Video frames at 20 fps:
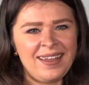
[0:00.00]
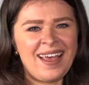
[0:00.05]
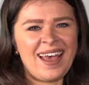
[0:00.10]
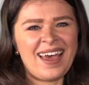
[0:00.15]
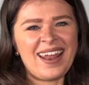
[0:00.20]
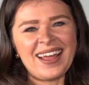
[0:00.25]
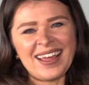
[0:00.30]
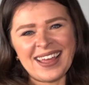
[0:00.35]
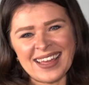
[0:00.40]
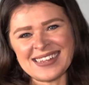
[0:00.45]

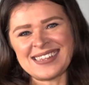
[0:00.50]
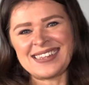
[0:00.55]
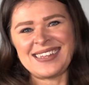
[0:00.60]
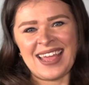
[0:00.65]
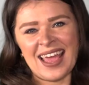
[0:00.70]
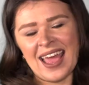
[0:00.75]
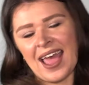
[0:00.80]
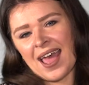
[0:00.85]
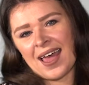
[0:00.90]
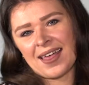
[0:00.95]
And I guess,
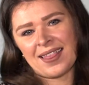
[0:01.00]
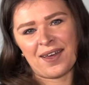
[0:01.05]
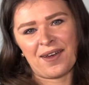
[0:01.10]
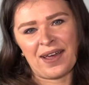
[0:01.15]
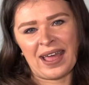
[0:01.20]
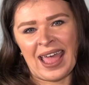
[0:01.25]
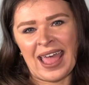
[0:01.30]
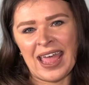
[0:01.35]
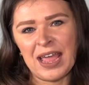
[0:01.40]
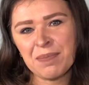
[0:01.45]
yeah, there
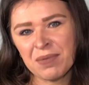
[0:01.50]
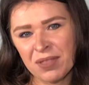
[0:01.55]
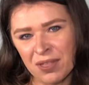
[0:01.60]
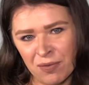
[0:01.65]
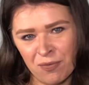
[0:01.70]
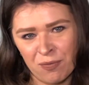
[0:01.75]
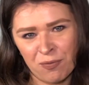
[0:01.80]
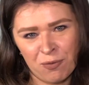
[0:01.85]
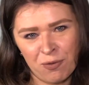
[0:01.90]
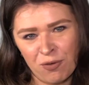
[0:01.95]
are heaps
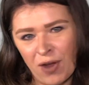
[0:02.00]
of